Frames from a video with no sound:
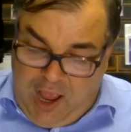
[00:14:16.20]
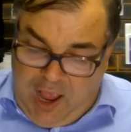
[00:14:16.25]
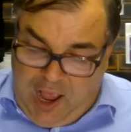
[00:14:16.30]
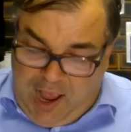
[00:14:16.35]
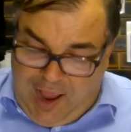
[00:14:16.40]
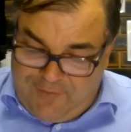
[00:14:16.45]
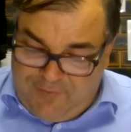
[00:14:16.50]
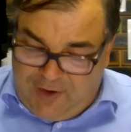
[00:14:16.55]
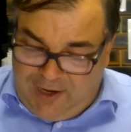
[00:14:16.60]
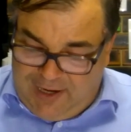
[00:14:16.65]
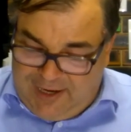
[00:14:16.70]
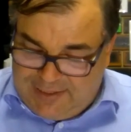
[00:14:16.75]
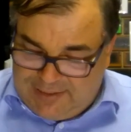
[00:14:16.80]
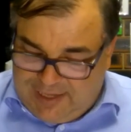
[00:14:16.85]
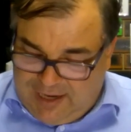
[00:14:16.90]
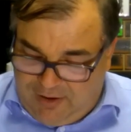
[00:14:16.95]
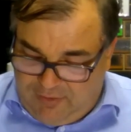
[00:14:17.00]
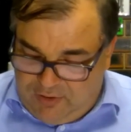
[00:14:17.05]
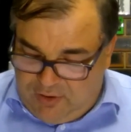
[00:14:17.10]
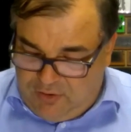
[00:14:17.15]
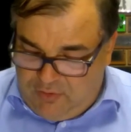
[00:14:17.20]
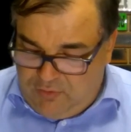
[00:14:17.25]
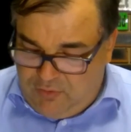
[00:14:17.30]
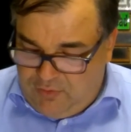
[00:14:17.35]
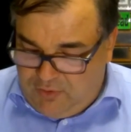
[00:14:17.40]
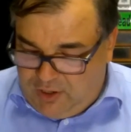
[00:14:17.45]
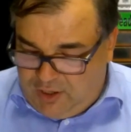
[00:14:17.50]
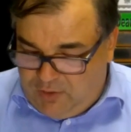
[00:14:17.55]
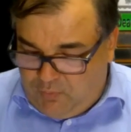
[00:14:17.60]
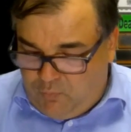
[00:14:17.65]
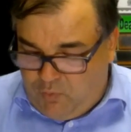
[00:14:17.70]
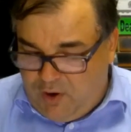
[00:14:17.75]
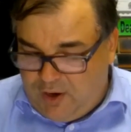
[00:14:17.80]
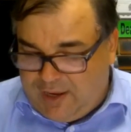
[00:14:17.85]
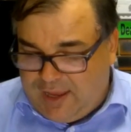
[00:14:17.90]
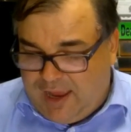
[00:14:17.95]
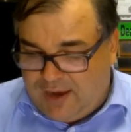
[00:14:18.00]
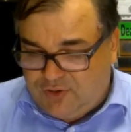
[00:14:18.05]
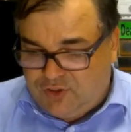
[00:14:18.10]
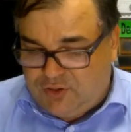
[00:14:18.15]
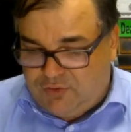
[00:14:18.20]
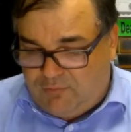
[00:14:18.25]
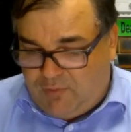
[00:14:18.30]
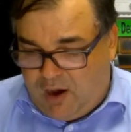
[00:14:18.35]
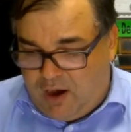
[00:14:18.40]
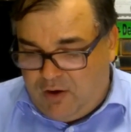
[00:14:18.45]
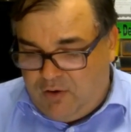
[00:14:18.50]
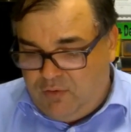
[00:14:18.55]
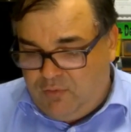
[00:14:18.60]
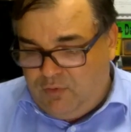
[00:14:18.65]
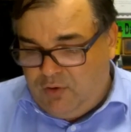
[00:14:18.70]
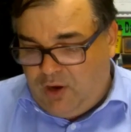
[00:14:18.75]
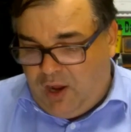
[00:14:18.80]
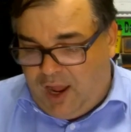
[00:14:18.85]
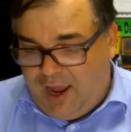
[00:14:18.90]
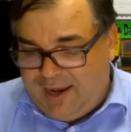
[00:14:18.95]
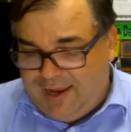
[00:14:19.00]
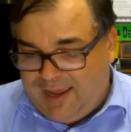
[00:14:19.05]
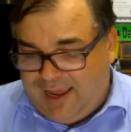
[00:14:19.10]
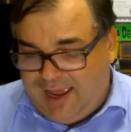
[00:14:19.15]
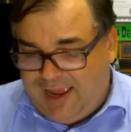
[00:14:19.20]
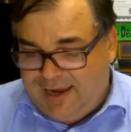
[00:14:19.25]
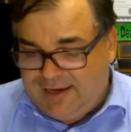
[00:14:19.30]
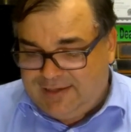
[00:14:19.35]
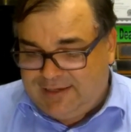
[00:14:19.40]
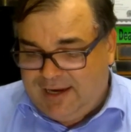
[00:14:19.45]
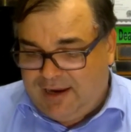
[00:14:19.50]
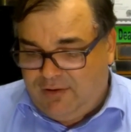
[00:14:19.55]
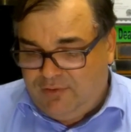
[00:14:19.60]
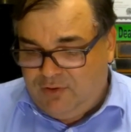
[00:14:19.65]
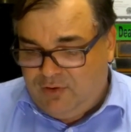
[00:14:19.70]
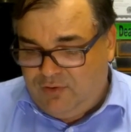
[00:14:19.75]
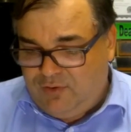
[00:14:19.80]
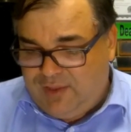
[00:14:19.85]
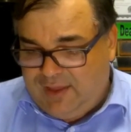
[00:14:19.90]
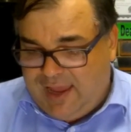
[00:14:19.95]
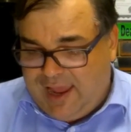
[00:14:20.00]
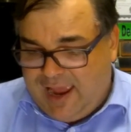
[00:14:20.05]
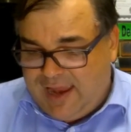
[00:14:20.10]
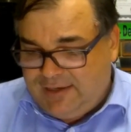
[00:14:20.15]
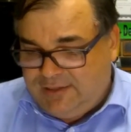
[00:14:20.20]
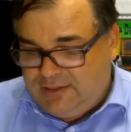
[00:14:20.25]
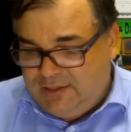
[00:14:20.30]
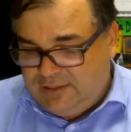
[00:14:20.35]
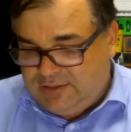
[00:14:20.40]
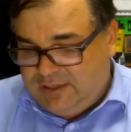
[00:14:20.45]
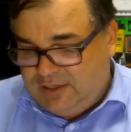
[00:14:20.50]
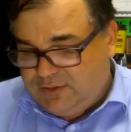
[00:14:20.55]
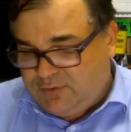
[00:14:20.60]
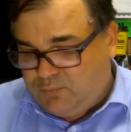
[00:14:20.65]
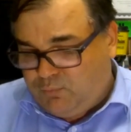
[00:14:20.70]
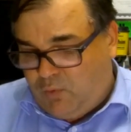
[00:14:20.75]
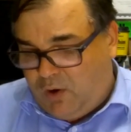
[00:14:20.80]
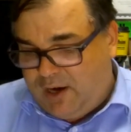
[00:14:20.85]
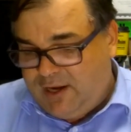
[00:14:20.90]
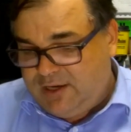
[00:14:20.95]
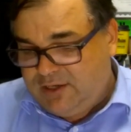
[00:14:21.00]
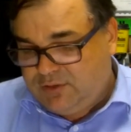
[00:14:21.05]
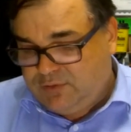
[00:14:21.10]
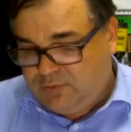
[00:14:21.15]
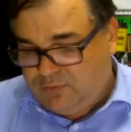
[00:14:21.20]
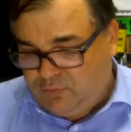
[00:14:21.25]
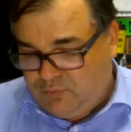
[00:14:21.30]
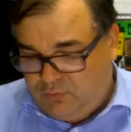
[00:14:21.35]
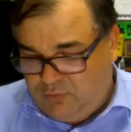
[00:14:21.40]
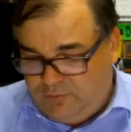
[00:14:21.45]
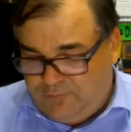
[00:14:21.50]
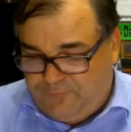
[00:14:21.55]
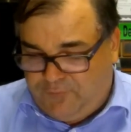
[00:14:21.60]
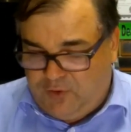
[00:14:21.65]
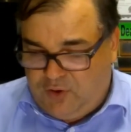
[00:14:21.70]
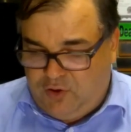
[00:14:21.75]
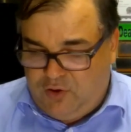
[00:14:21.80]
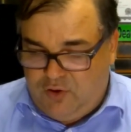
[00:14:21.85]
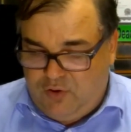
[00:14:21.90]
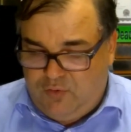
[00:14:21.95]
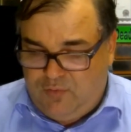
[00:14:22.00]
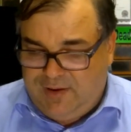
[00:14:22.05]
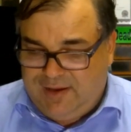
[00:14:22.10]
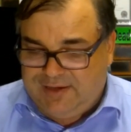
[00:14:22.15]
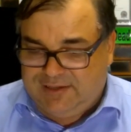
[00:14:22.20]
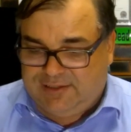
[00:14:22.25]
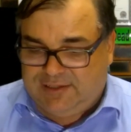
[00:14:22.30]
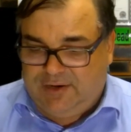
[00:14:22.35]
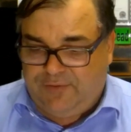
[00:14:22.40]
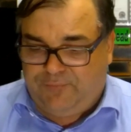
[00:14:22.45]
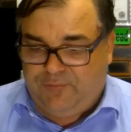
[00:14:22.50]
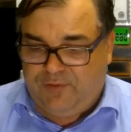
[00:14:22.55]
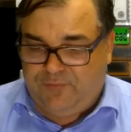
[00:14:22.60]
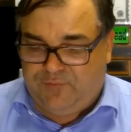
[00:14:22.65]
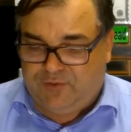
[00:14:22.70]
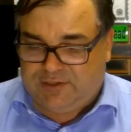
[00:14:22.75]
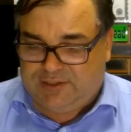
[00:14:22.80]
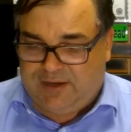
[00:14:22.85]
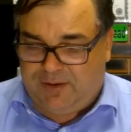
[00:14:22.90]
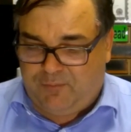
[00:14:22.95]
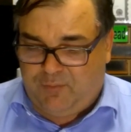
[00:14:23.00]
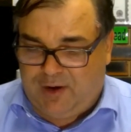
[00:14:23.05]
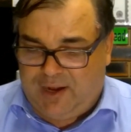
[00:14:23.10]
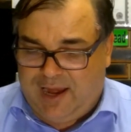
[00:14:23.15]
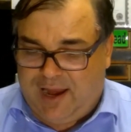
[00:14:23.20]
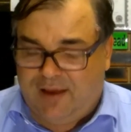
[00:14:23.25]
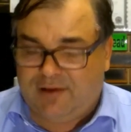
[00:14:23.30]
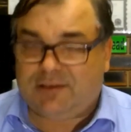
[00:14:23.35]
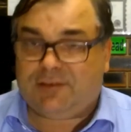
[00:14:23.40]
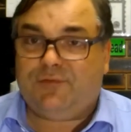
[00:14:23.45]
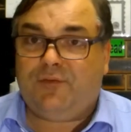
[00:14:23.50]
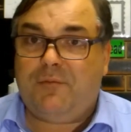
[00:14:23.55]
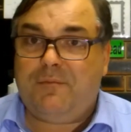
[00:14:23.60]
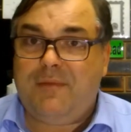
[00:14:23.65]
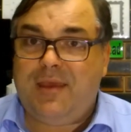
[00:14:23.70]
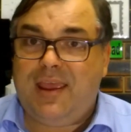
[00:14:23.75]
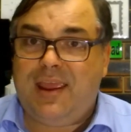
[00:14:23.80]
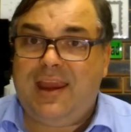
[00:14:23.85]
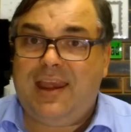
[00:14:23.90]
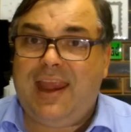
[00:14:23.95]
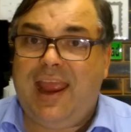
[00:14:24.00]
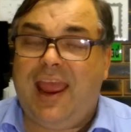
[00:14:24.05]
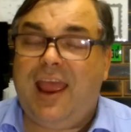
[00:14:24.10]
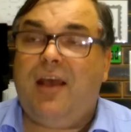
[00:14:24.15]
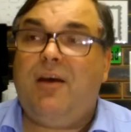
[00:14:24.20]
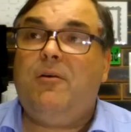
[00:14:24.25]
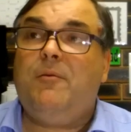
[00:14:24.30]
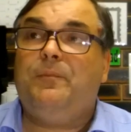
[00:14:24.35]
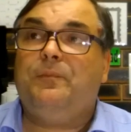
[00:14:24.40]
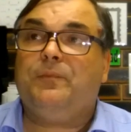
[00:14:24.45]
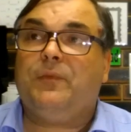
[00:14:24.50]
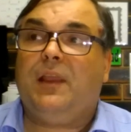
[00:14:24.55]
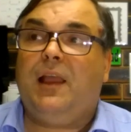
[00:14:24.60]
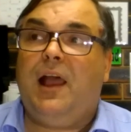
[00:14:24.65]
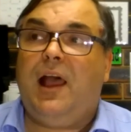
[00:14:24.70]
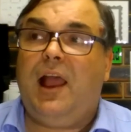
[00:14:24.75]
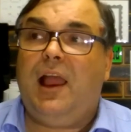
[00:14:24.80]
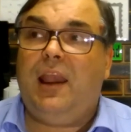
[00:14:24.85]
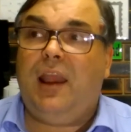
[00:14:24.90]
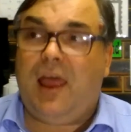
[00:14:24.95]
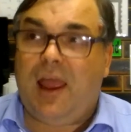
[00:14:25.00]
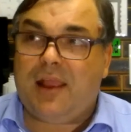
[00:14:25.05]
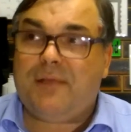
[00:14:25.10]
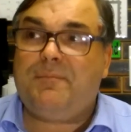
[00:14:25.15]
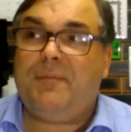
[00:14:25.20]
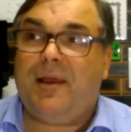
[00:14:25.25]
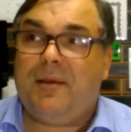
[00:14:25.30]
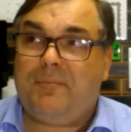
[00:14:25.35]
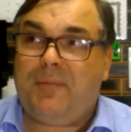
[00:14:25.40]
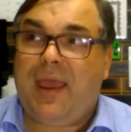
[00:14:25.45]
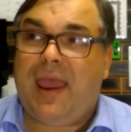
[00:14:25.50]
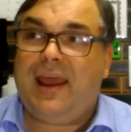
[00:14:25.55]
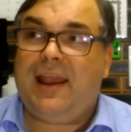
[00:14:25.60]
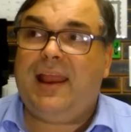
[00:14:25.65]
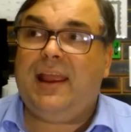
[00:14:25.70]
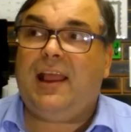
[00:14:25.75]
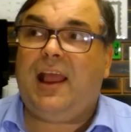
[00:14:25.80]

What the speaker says: I've got to tell you, you've got to work out your own. I can't tell you the answers. It's what is good for you is different for someone else. For me now, I like my paddock.